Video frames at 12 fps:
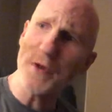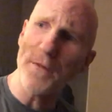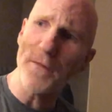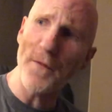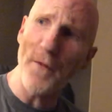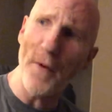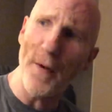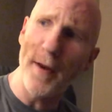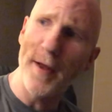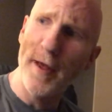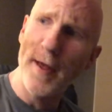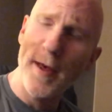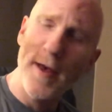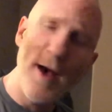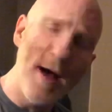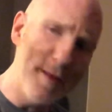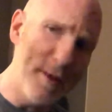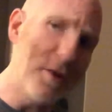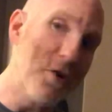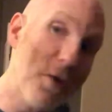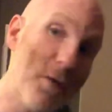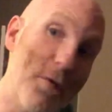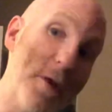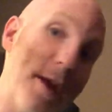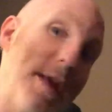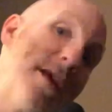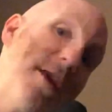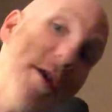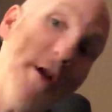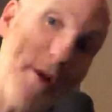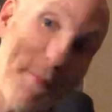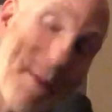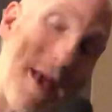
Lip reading: so for a little over a year,